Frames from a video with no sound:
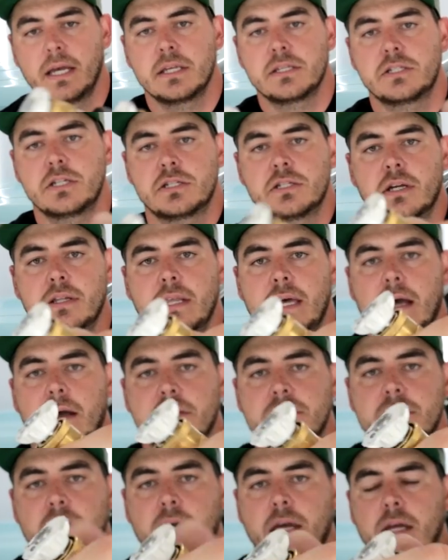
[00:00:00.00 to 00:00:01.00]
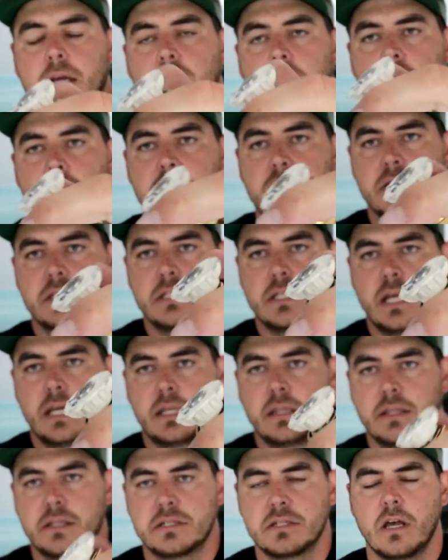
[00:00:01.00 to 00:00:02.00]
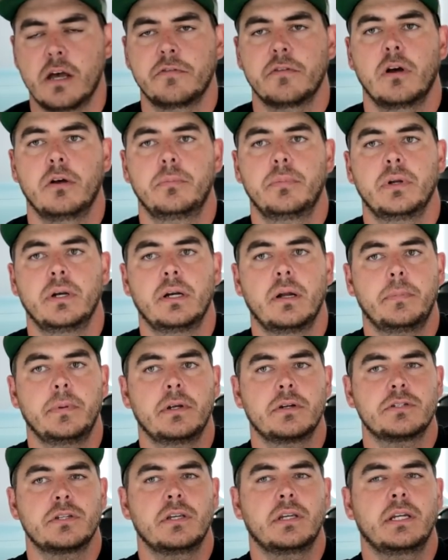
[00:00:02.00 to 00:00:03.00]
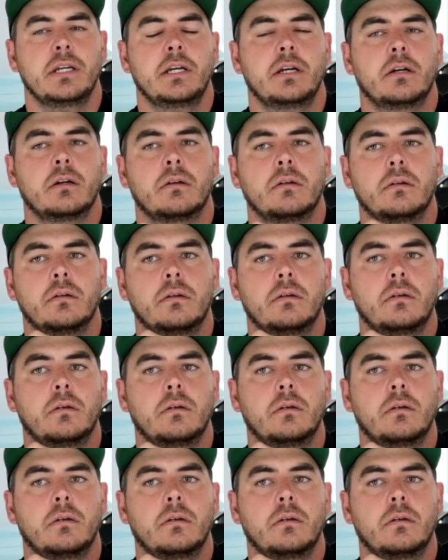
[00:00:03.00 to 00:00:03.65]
guys, just on the outside, just taking this off, I'll put it up here so you can hear.